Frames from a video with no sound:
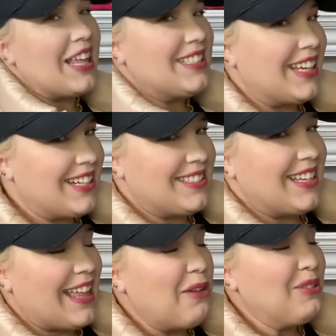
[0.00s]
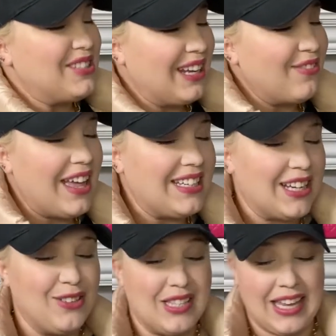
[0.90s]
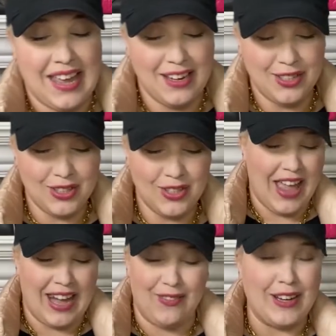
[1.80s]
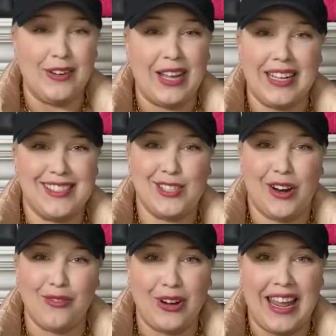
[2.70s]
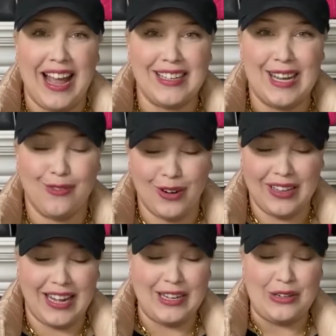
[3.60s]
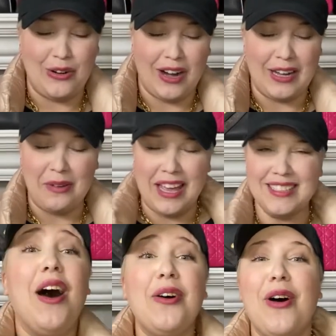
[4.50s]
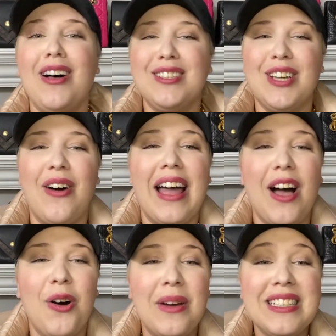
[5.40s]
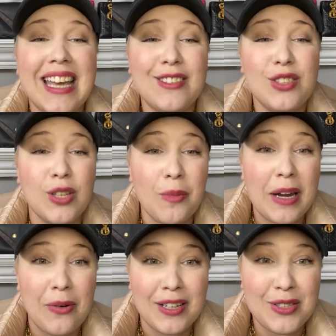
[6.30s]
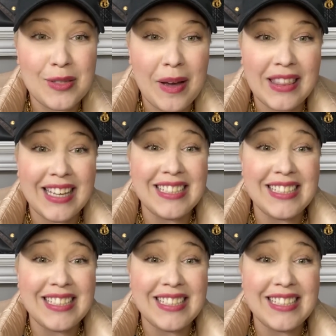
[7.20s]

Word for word: excited to see that. We'll see if that tickles the itch. And if I don't like start freaking hunting for a Lady Dior anyways. Oh, also, I always get so many questions about this.